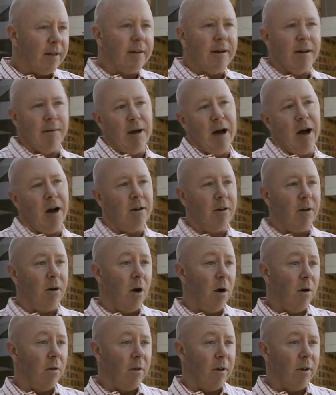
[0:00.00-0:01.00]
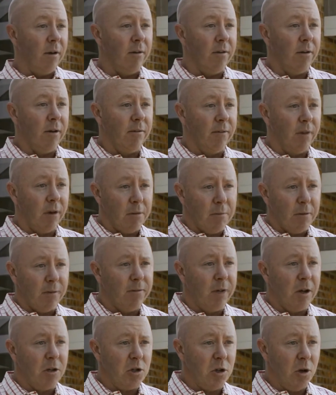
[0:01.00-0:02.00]
did come out, you know, they're they're very
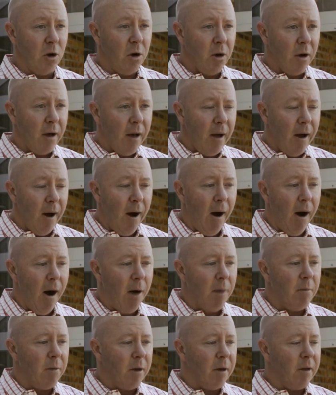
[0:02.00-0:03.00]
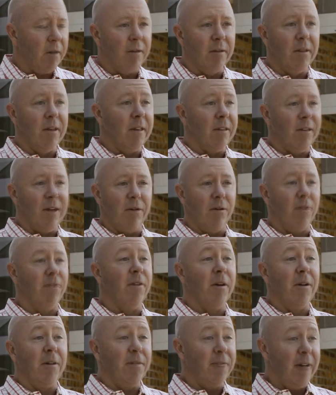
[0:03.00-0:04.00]
professional. Um, they, they, they were
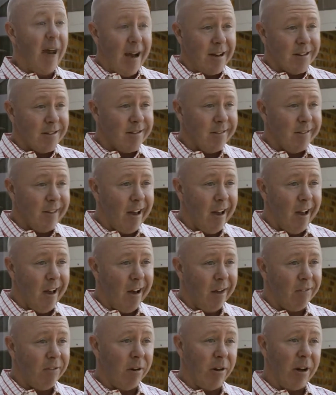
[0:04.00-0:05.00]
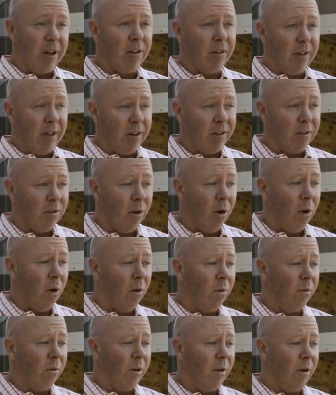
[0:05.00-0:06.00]
very fast and very clean.
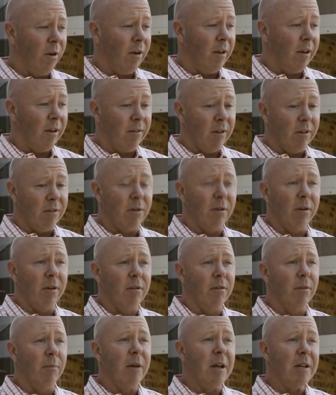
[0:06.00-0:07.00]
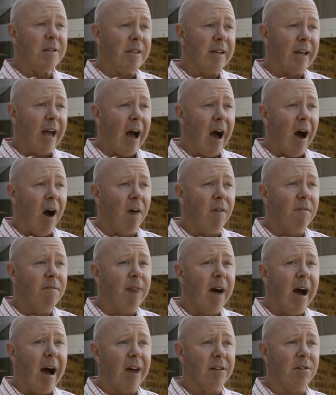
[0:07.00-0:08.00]
So you know, it, it's a, it's amazing how
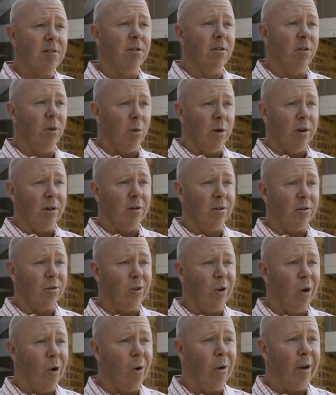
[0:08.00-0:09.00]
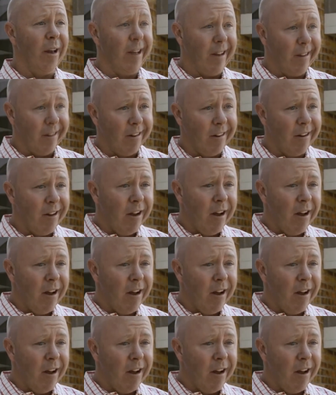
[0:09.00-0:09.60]
fast the windows go in.